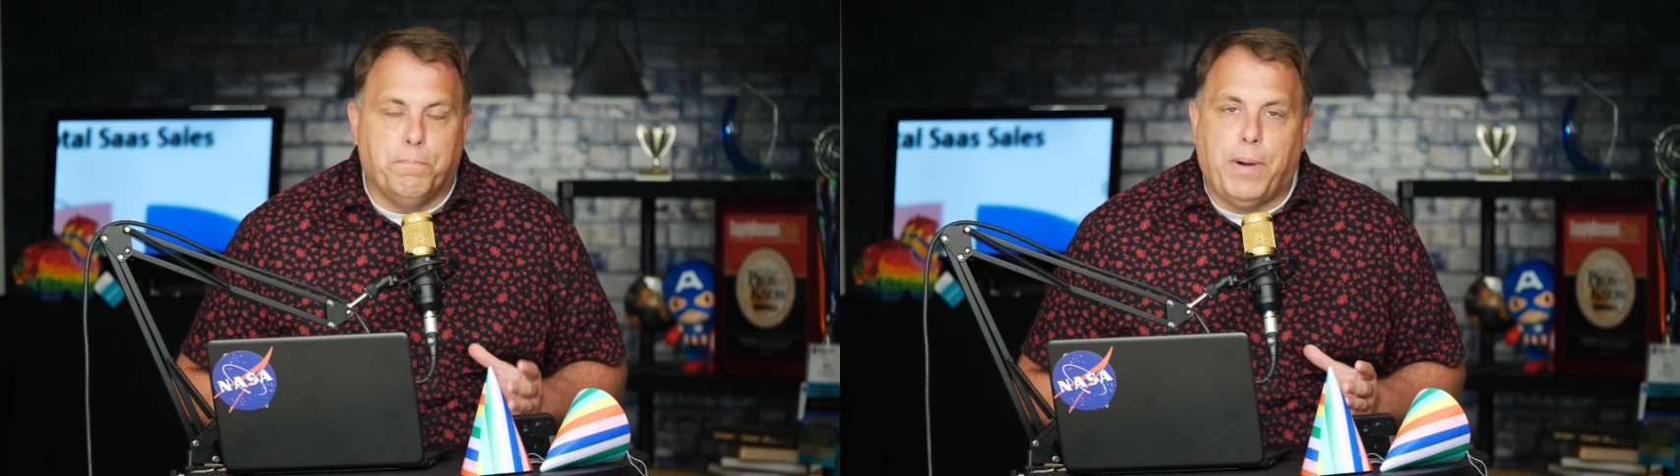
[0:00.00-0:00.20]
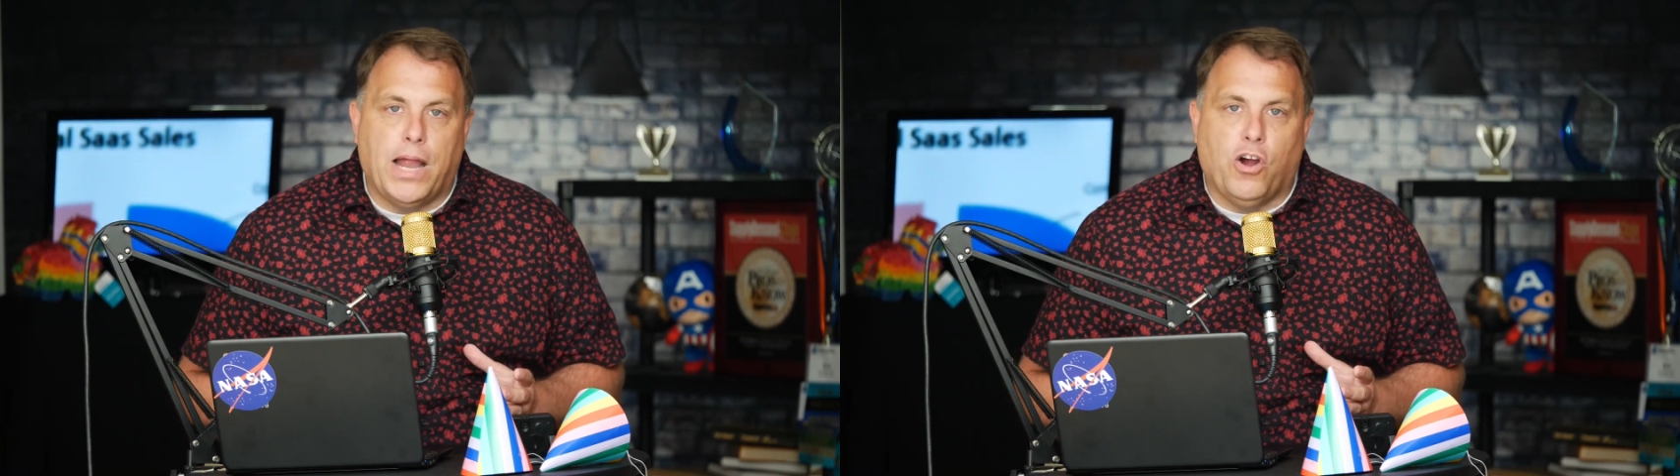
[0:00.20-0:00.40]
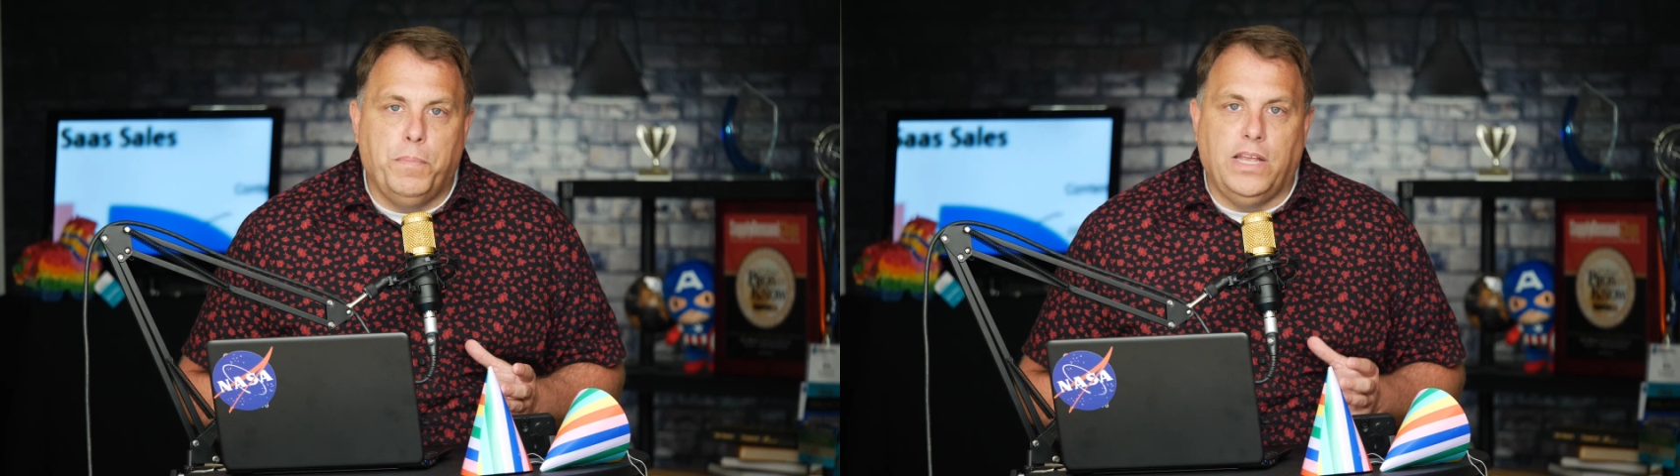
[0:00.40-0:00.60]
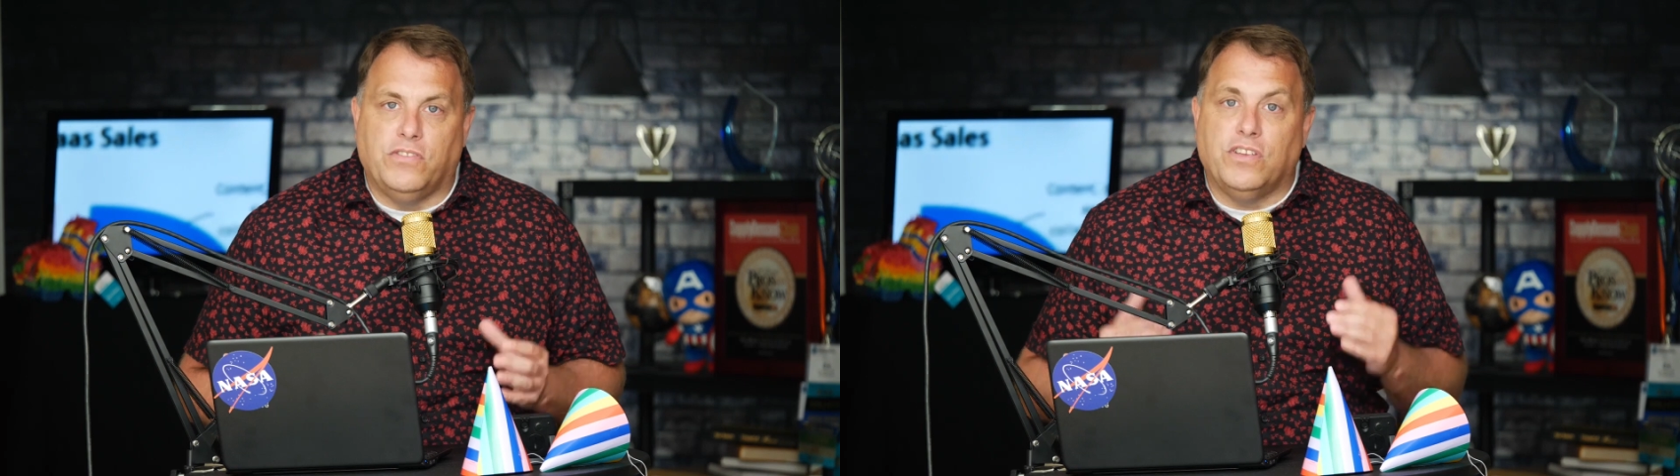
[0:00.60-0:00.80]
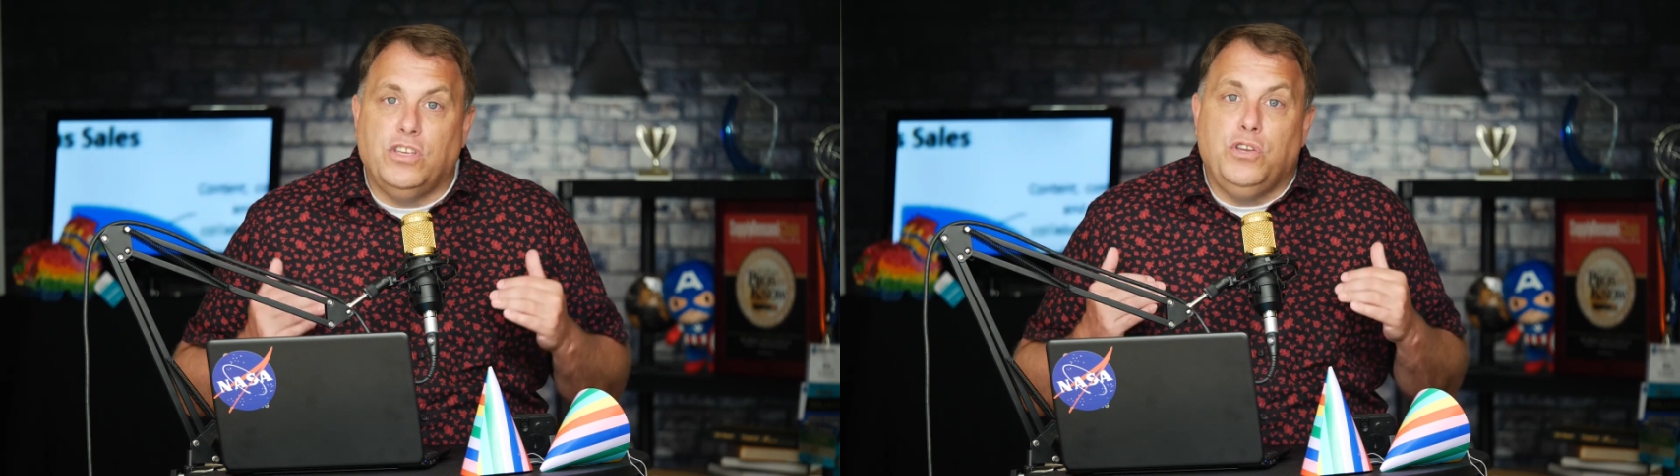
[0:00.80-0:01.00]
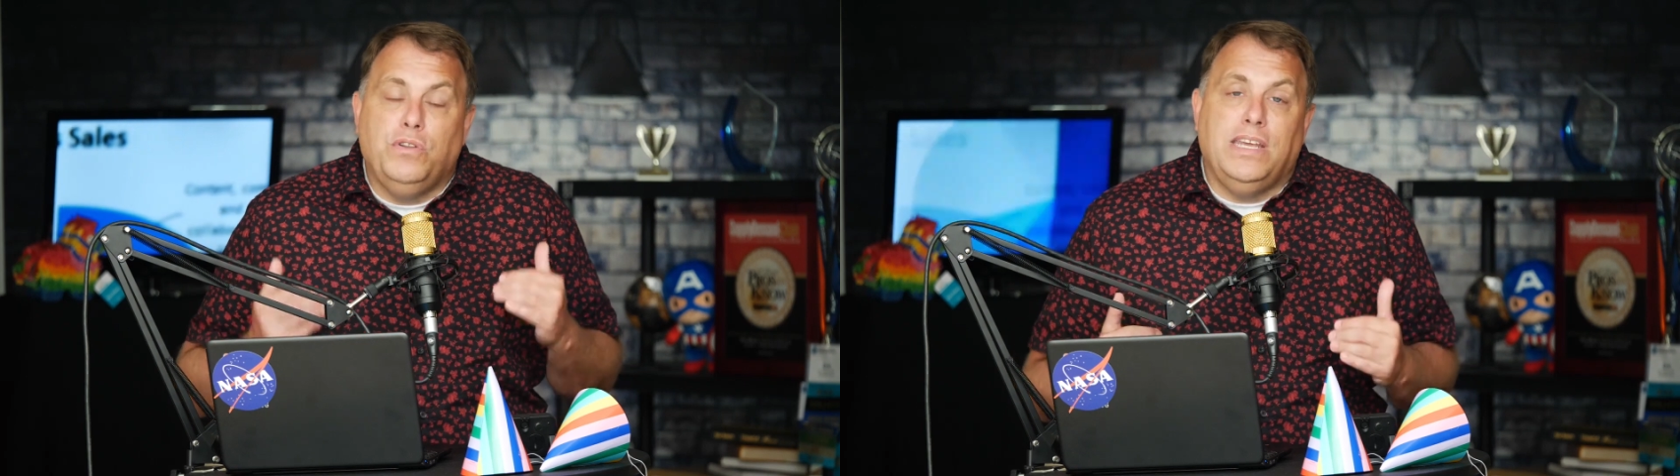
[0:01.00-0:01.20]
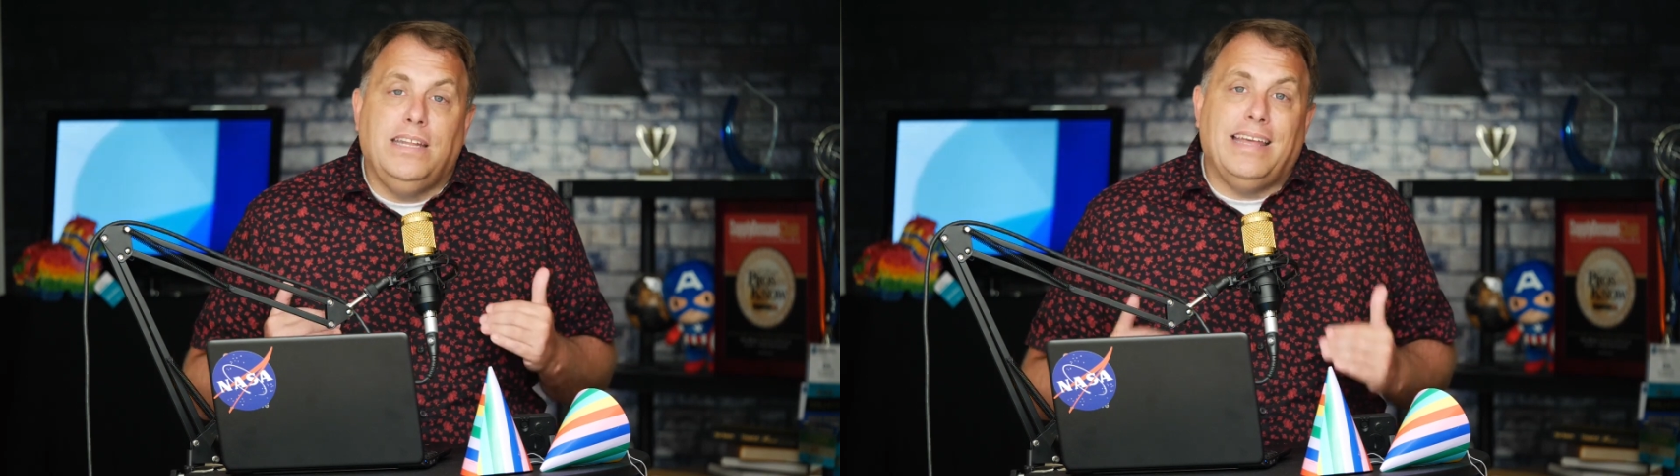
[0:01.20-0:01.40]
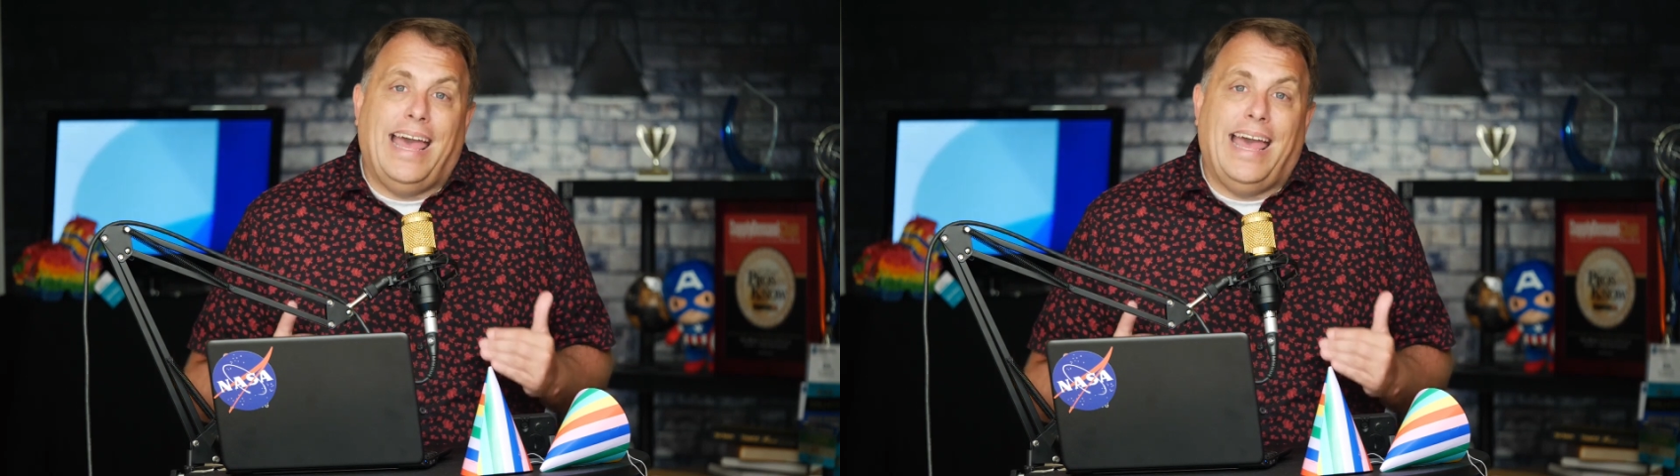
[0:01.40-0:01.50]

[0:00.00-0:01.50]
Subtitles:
by all means, you need to